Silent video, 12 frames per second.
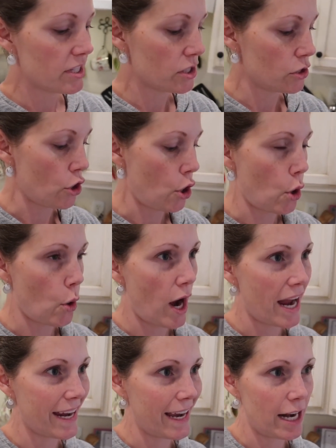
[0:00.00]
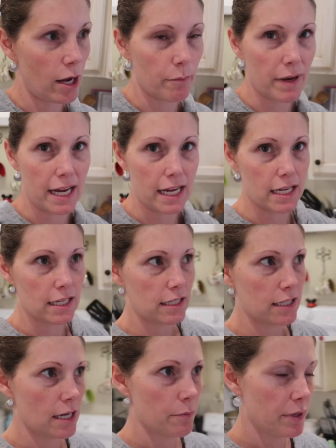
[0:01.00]
So I get out my
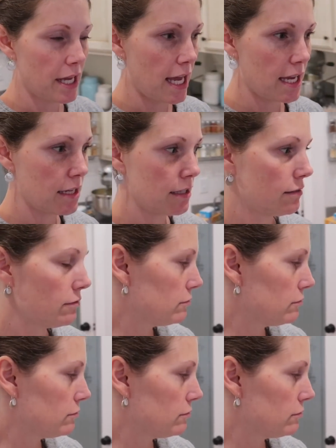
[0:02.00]
cupcake